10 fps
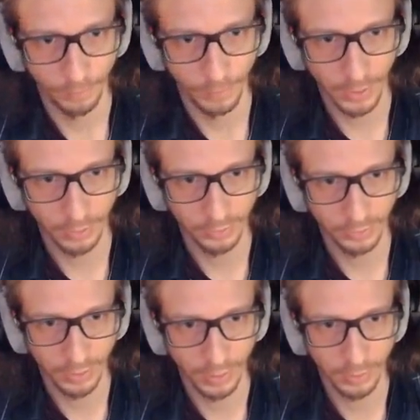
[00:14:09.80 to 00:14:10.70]
Paris
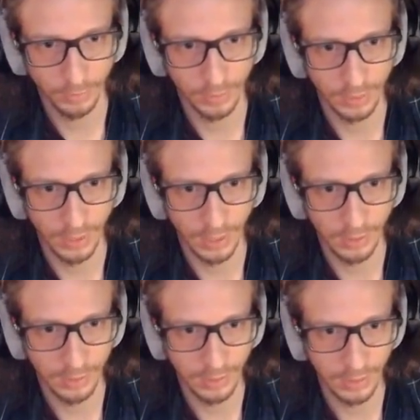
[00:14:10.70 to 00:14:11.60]
time. The
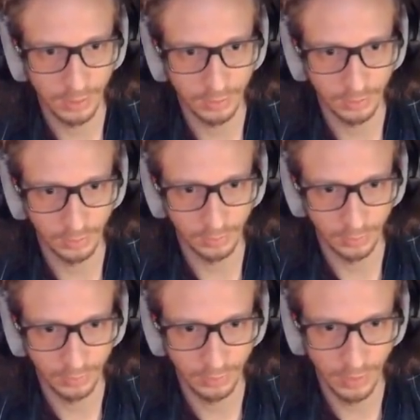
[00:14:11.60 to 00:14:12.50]
end date
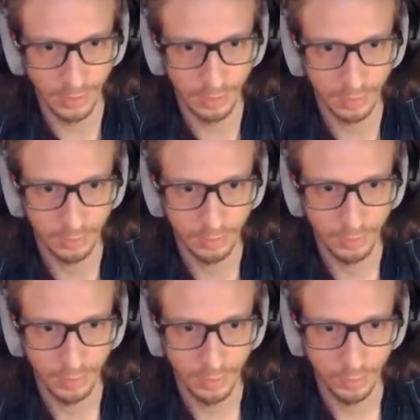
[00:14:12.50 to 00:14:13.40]
instead
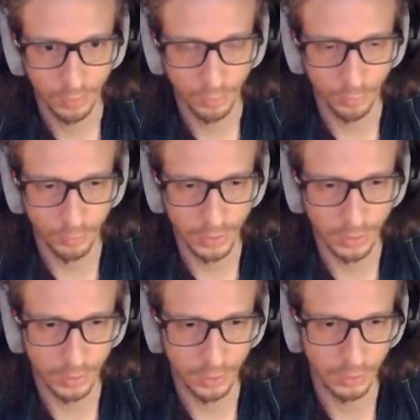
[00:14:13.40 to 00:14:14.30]
will
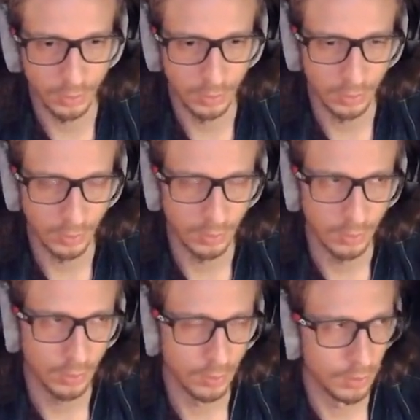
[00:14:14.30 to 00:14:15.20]
be
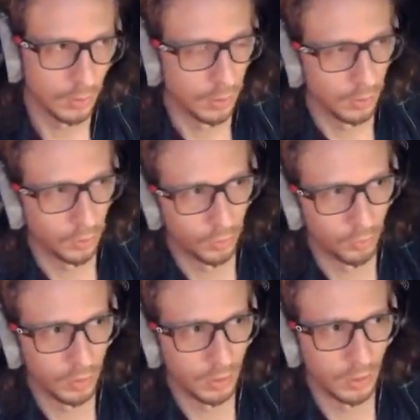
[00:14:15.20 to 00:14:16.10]

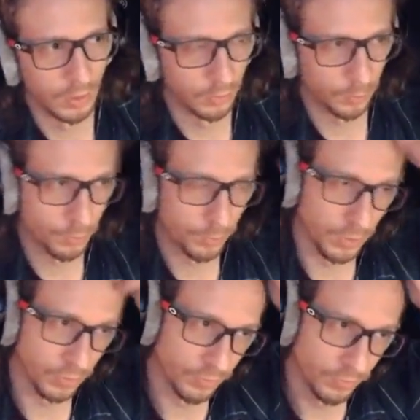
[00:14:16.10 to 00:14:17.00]
three days
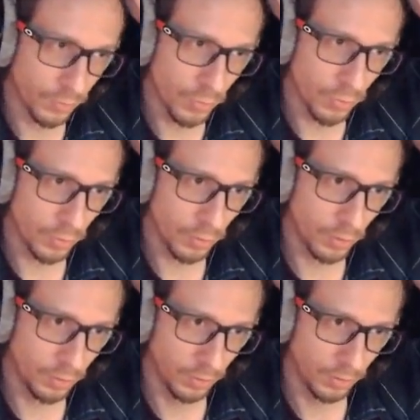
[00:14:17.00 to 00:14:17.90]

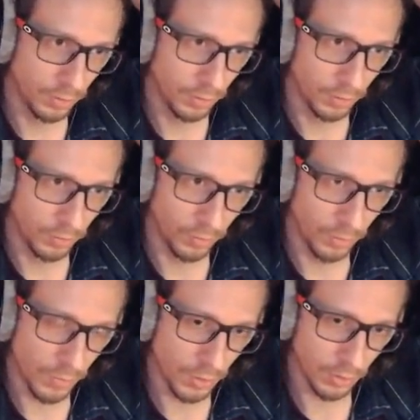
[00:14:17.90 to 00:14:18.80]
before the
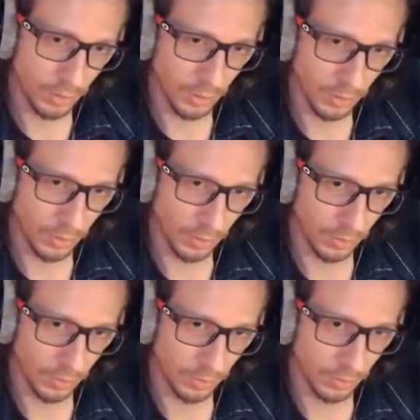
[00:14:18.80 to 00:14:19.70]
remarking
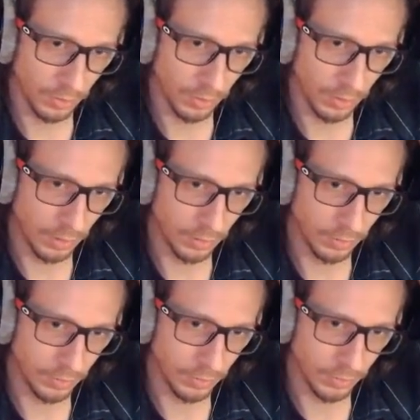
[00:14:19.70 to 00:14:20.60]
uh,
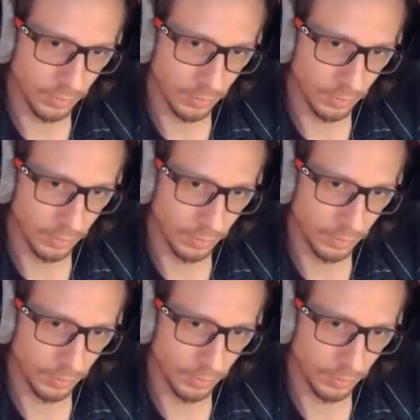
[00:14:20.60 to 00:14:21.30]
ends. Uh,